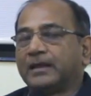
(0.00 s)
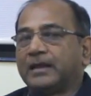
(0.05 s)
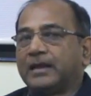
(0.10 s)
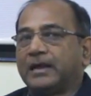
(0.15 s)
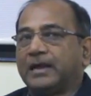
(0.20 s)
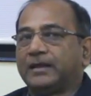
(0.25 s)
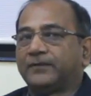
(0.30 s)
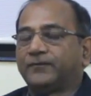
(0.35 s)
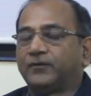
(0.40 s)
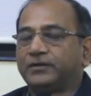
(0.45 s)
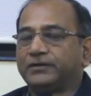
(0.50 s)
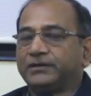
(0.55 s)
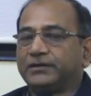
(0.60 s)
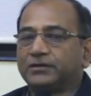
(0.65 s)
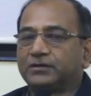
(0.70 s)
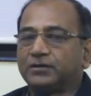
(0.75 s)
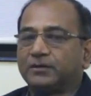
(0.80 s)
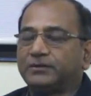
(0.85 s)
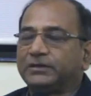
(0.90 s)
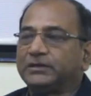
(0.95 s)
And for
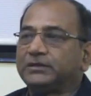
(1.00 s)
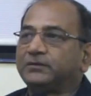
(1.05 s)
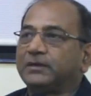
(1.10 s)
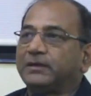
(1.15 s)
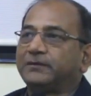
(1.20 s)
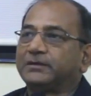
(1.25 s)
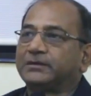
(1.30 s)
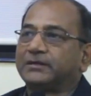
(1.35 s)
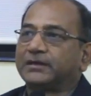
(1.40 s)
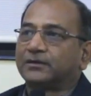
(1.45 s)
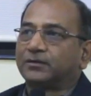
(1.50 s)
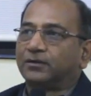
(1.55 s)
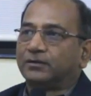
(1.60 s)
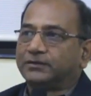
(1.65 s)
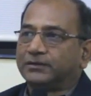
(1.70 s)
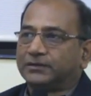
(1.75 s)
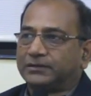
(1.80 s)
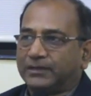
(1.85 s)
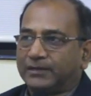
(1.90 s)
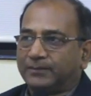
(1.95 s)
each of these, we have a
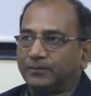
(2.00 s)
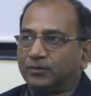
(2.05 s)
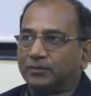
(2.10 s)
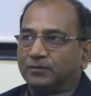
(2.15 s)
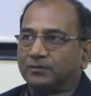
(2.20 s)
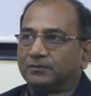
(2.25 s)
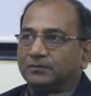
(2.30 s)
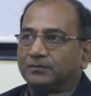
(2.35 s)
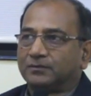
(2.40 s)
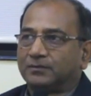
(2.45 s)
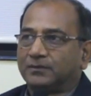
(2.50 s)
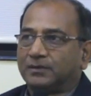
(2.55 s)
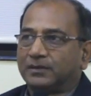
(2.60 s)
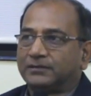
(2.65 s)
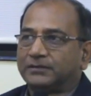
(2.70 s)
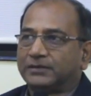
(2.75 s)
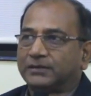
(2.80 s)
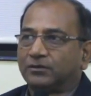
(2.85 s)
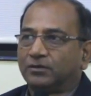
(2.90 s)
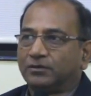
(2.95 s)
technology table. And
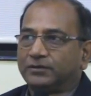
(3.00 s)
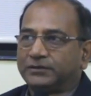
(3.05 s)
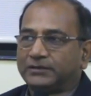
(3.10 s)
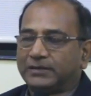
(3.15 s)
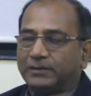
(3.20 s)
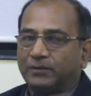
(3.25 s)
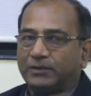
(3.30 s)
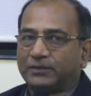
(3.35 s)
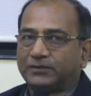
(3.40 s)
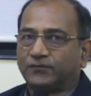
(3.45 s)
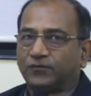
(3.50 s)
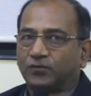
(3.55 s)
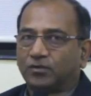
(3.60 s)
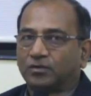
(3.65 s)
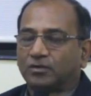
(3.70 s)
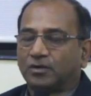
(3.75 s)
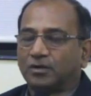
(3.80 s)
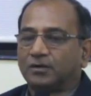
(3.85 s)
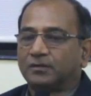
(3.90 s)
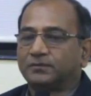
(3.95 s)
technology table has 4
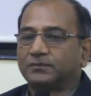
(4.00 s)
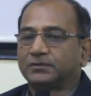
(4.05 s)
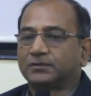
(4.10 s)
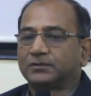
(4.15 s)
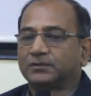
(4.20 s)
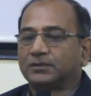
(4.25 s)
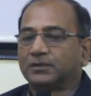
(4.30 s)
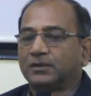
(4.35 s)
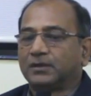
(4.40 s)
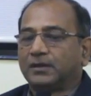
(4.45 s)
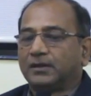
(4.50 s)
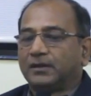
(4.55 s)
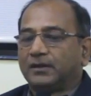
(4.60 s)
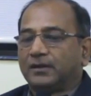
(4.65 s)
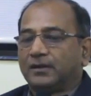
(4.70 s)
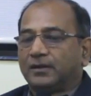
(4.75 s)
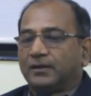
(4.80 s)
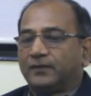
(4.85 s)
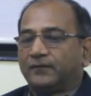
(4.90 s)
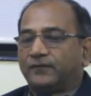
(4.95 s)
columns.
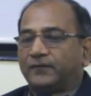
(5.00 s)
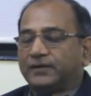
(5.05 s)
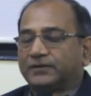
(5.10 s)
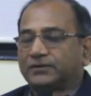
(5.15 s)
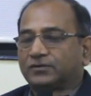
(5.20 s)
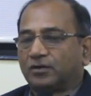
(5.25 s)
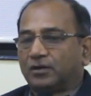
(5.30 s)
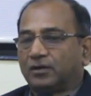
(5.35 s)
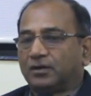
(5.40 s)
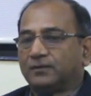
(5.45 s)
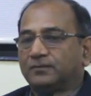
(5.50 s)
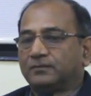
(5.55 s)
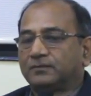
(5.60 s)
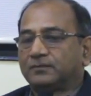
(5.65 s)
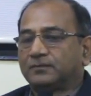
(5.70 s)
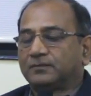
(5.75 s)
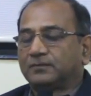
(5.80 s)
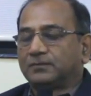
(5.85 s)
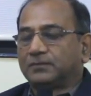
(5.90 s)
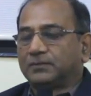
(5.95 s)
First column,
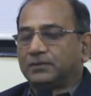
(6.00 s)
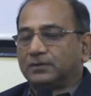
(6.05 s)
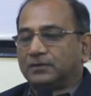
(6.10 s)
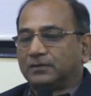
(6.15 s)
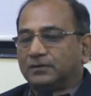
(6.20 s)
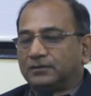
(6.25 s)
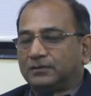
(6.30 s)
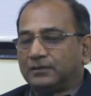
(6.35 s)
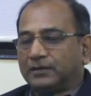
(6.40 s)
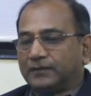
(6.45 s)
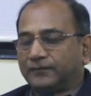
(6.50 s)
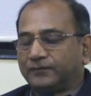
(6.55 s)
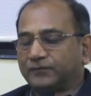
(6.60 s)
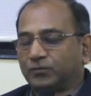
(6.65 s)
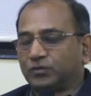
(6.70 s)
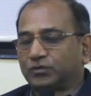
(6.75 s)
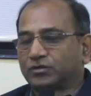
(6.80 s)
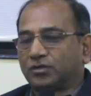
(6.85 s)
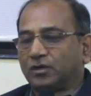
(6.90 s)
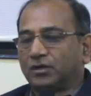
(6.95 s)
the
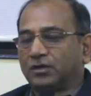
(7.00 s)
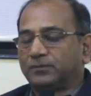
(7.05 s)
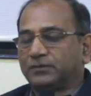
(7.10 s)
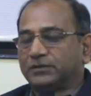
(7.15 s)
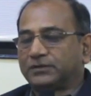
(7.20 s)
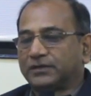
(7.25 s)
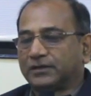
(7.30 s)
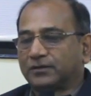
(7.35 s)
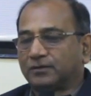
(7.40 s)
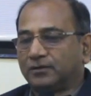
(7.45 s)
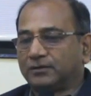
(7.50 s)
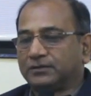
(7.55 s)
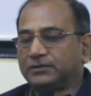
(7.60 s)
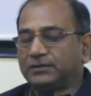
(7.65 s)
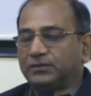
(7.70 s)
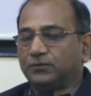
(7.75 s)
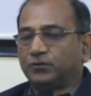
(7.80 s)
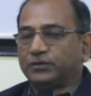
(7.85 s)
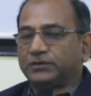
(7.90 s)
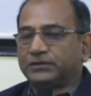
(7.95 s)
leftmost column is
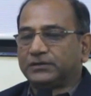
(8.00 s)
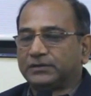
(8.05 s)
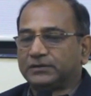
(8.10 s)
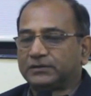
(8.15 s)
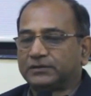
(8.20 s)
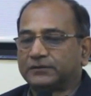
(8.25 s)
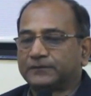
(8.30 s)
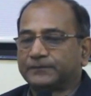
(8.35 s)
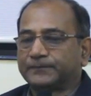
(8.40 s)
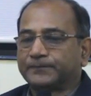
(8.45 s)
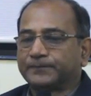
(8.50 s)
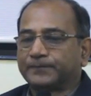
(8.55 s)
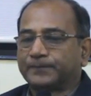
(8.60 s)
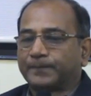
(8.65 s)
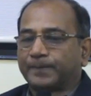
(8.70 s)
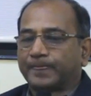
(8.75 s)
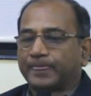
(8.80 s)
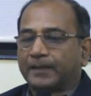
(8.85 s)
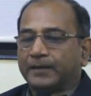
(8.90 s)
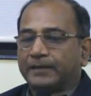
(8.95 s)
technology which is
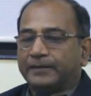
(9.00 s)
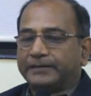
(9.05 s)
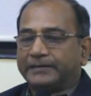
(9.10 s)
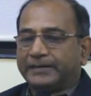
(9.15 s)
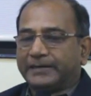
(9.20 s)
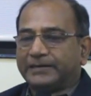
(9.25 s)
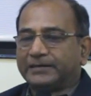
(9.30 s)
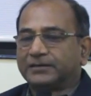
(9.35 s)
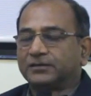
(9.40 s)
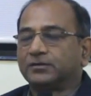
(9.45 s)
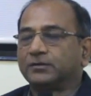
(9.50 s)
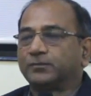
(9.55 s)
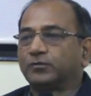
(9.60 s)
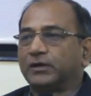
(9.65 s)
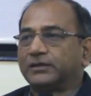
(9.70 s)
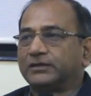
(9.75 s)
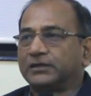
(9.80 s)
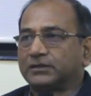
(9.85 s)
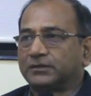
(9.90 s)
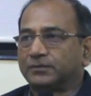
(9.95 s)
ready to
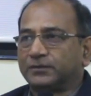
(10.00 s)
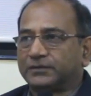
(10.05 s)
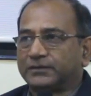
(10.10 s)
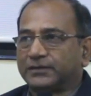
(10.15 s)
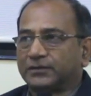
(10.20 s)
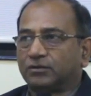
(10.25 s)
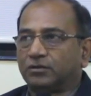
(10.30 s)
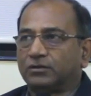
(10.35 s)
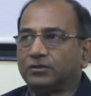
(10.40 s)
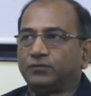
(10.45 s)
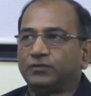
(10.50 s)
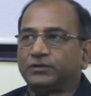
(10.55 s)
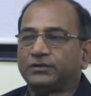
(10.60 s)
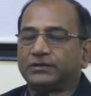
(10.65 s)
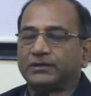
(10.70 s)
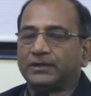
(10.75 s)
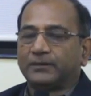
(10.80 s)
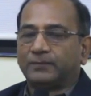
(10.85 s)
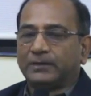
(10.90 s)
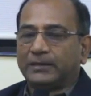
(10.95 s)
deploy. That means technology which is
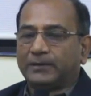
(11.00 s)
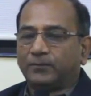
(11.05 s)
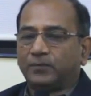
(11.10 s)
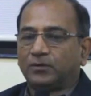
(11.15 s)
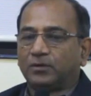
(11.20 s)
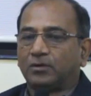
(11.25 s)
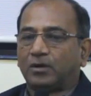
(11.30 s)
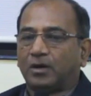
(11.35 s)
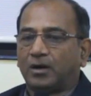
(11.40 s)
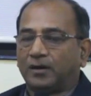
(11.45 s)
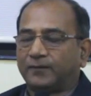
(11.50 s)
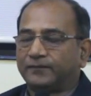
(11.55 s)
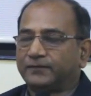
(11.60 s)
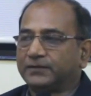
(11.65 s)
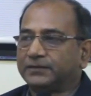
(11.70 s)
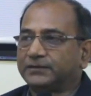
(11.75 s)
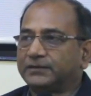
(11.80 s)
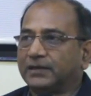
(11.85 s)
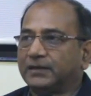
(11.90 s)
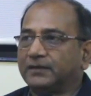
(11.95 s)
available off
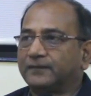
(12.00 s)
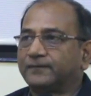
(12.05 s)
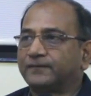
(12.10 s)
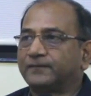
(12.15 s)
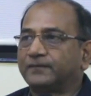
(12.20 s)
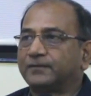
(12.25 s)
the shelf,